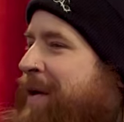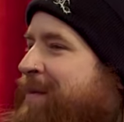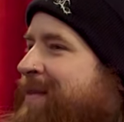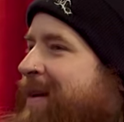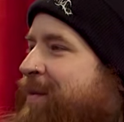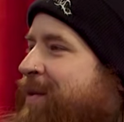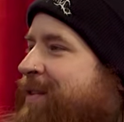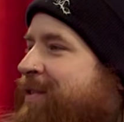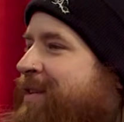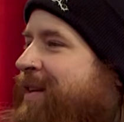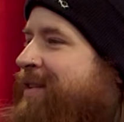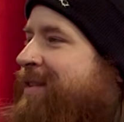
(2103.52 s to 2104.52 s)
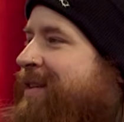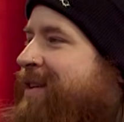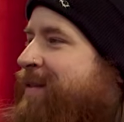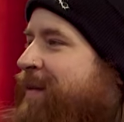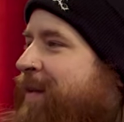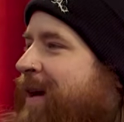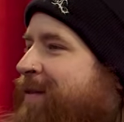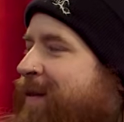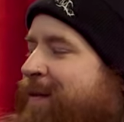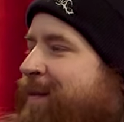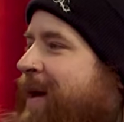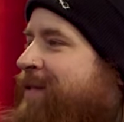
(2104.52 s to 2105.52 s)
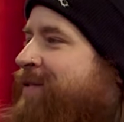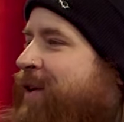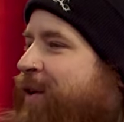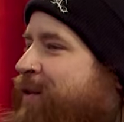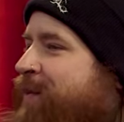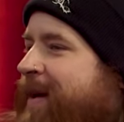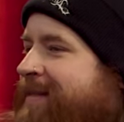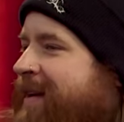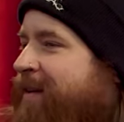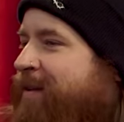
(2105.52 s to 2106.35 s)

albums, I'm pretty sure Dillinger could have applied for best shows, best